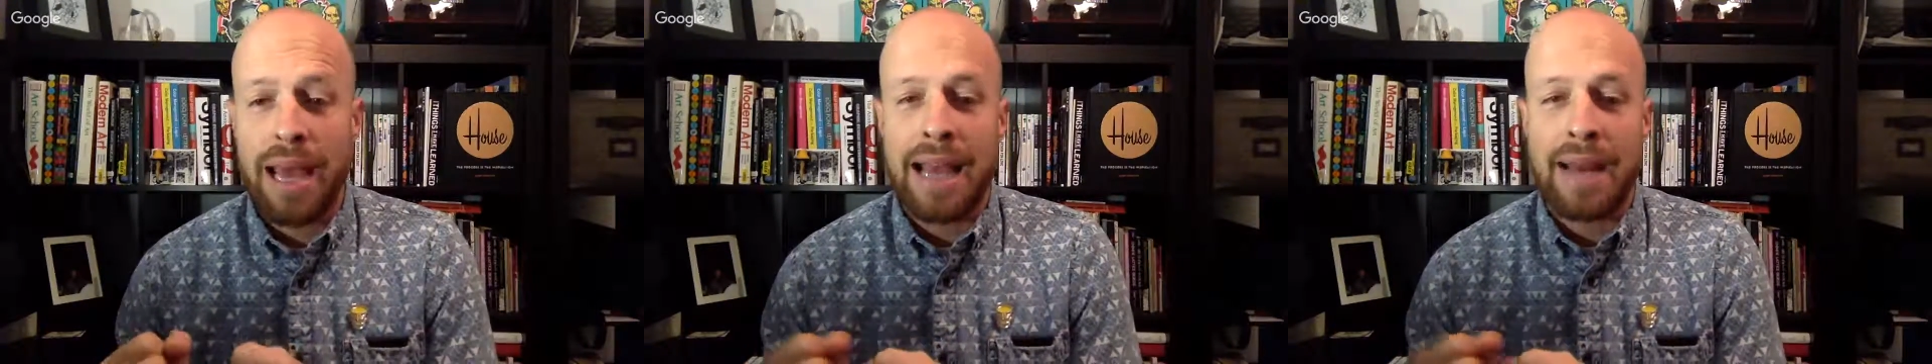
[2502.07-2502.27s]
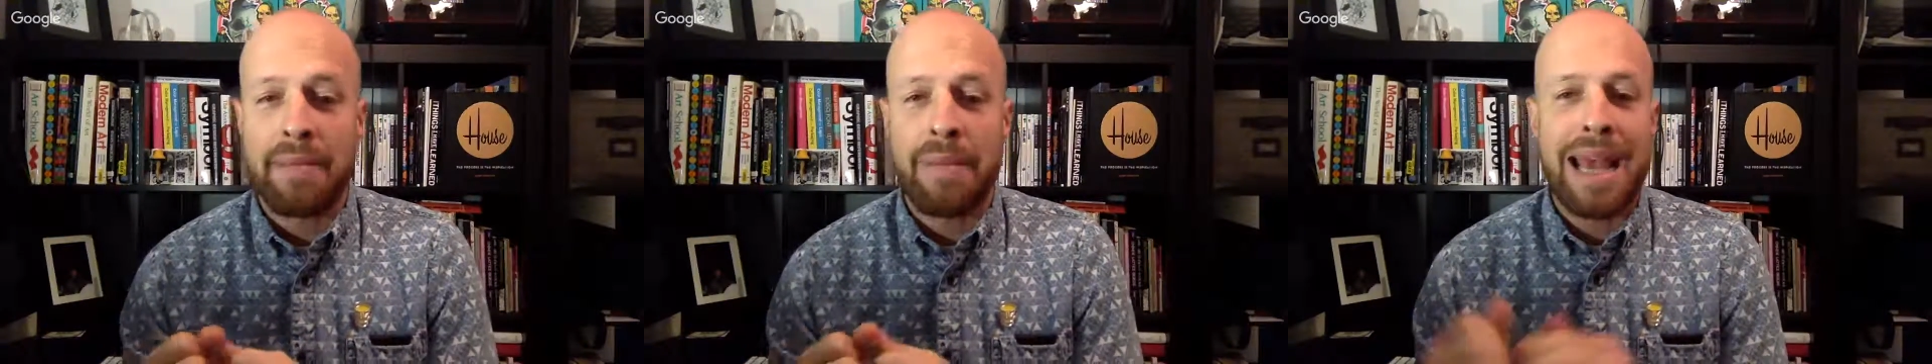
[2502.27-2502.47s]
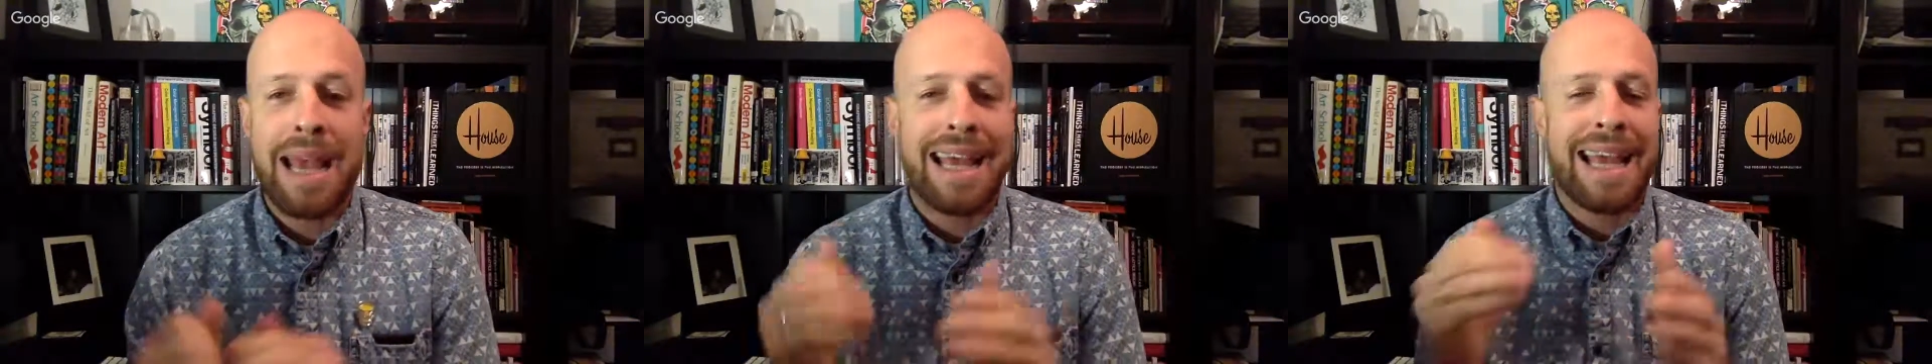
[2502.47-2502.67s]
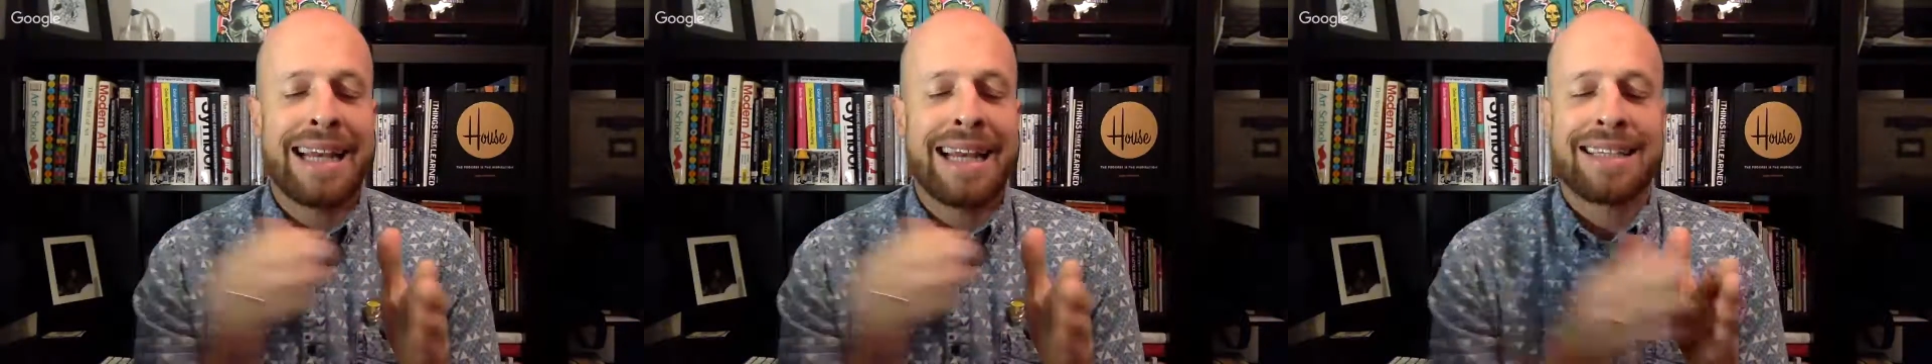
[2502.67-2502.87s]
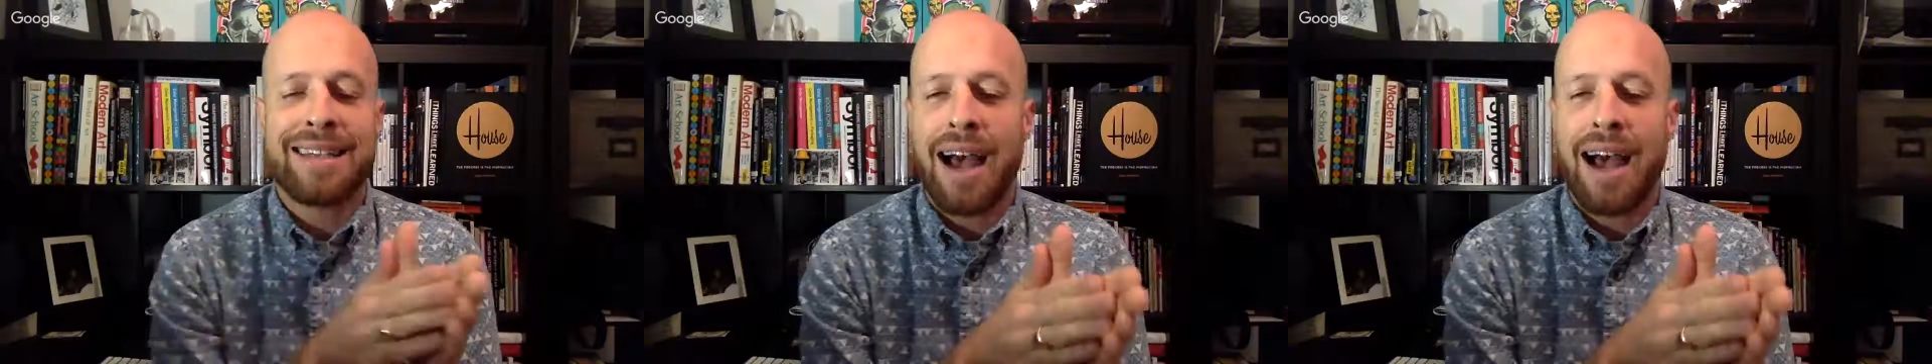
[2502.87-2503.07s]
and make an
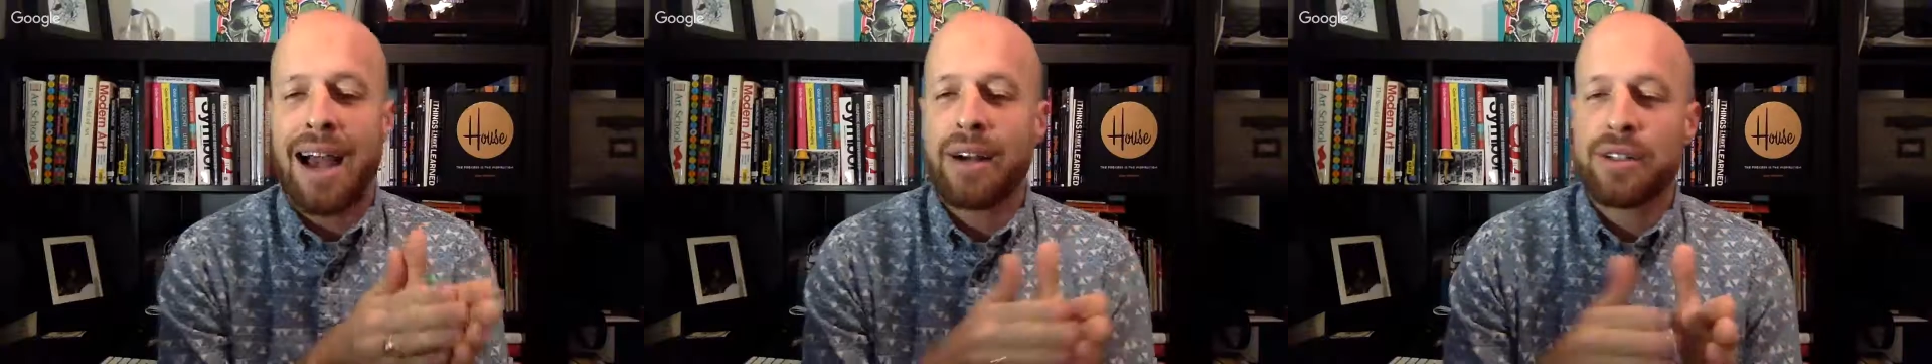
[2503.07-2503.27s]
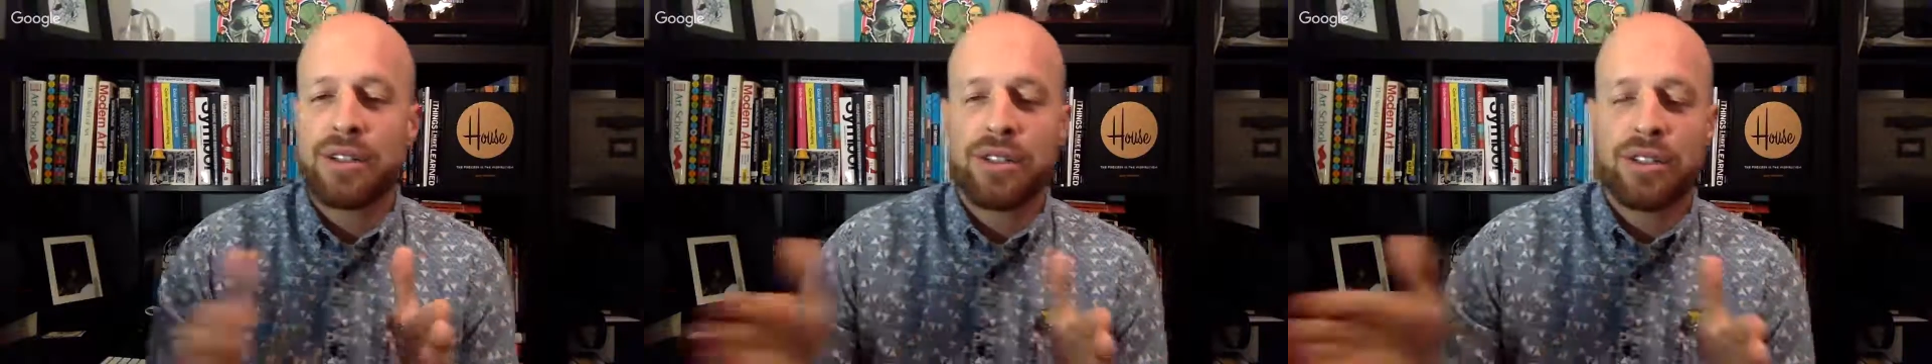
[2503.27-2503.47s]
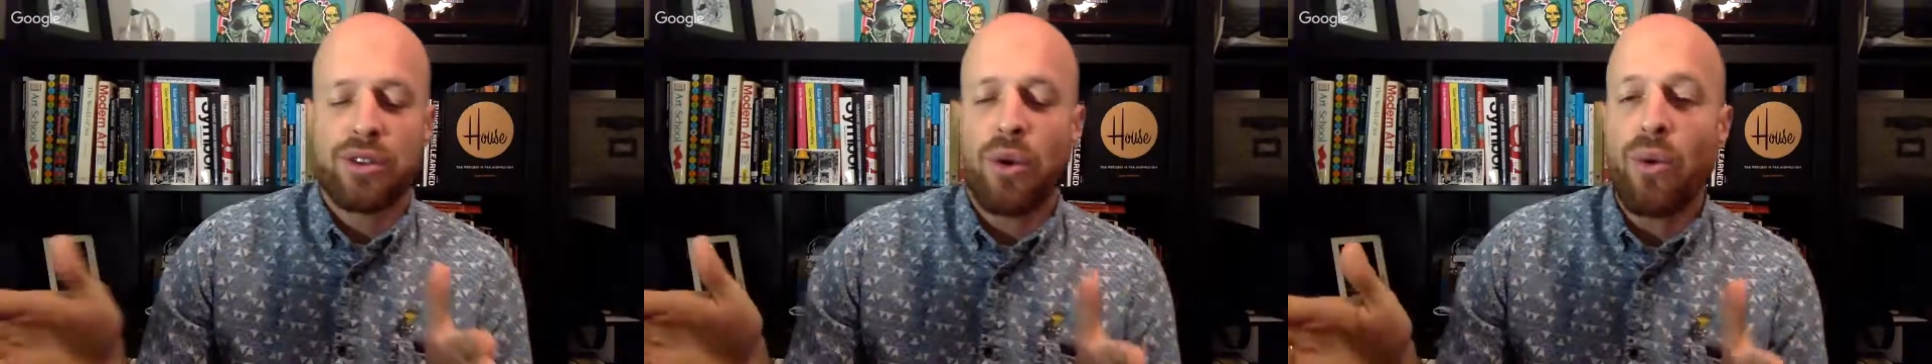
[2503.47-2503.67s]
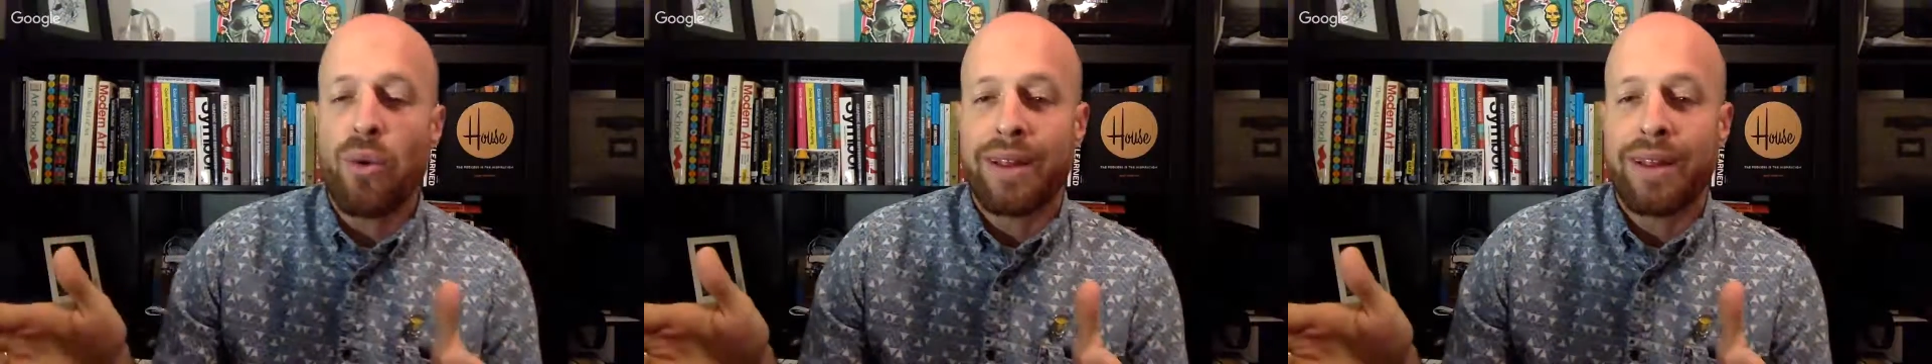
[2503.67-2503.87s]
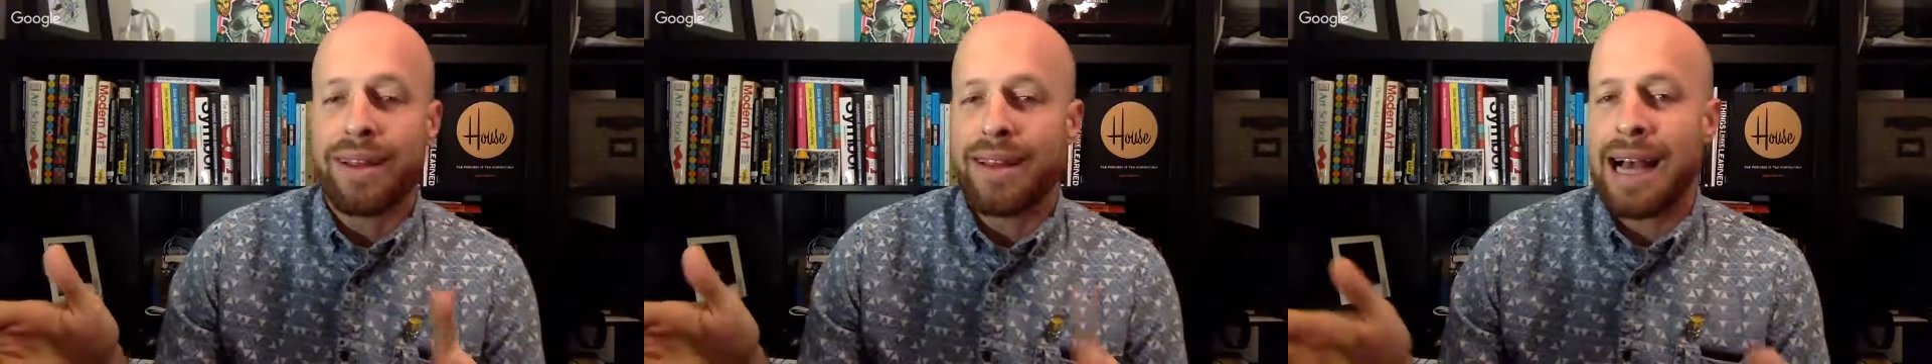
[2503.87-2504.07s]
entire
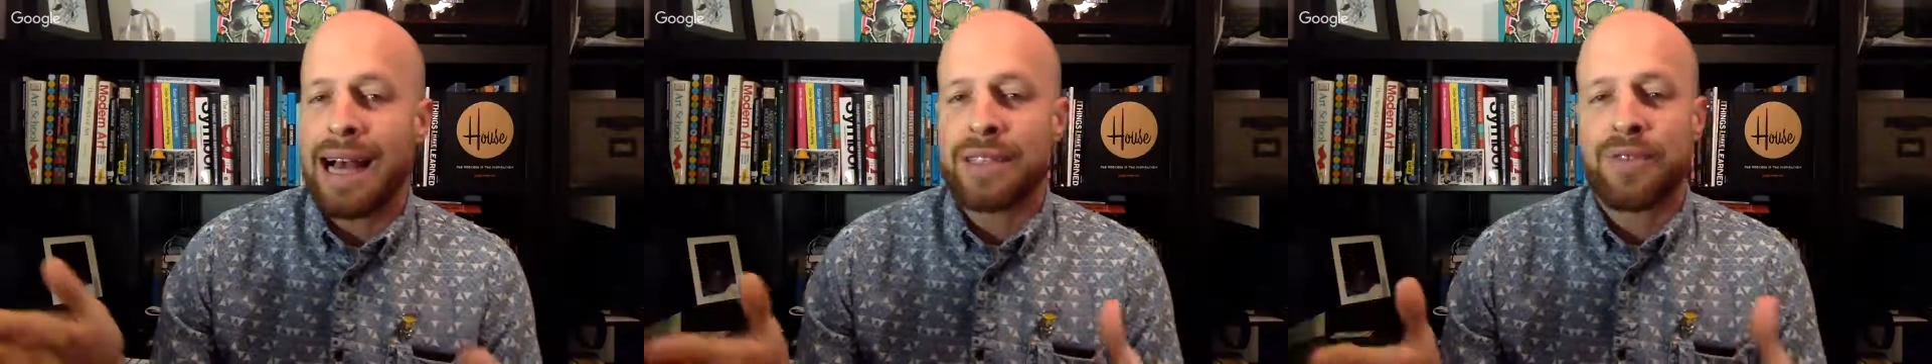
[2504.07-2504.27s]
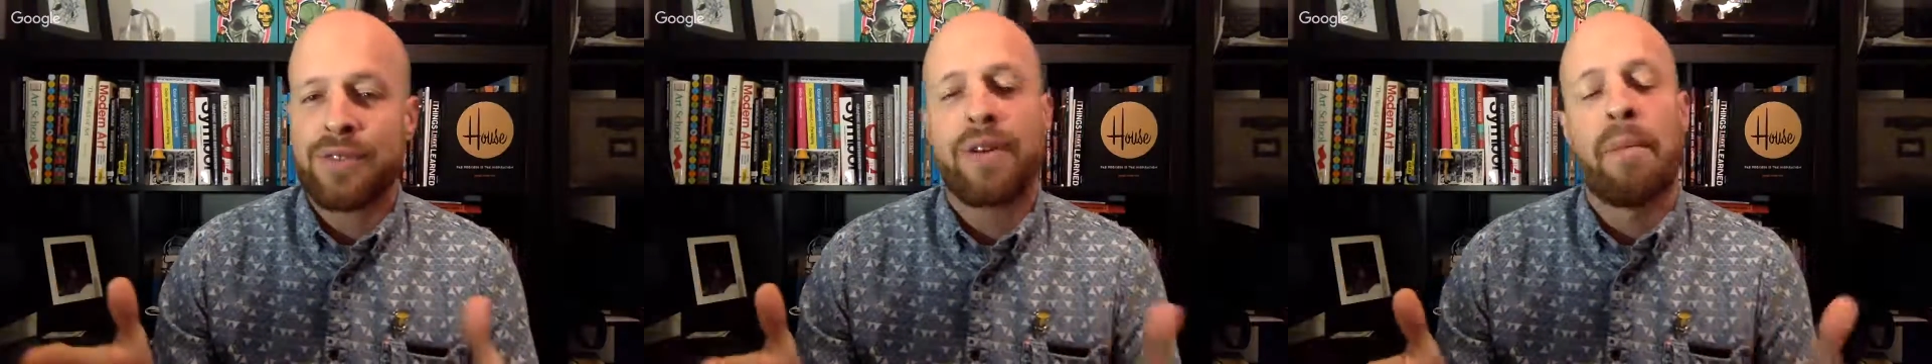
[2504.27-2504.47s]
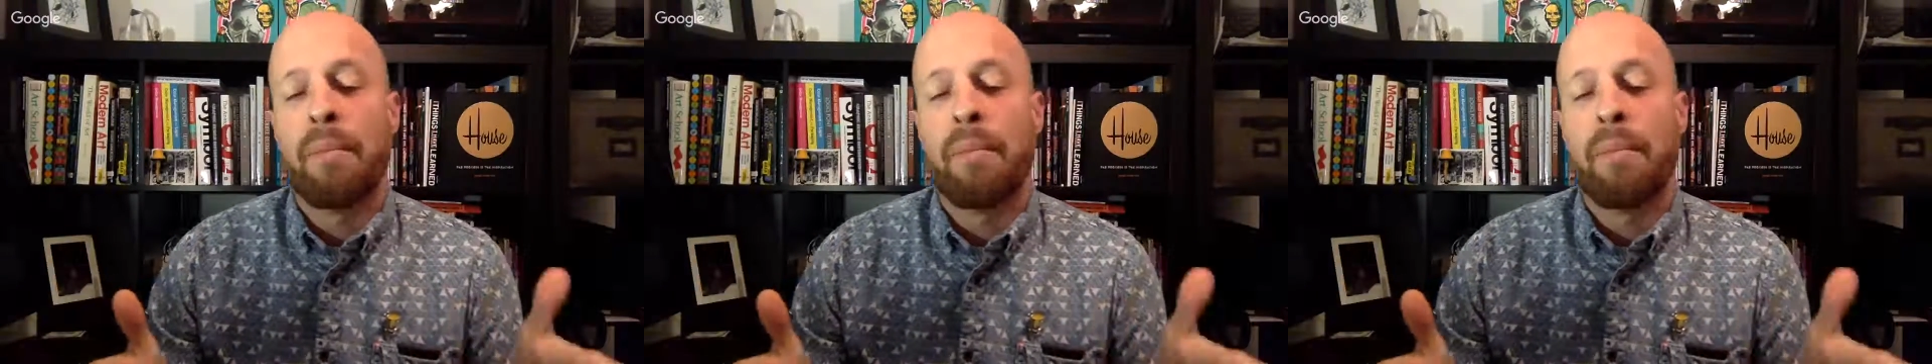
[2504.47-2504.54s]
story that lasts for a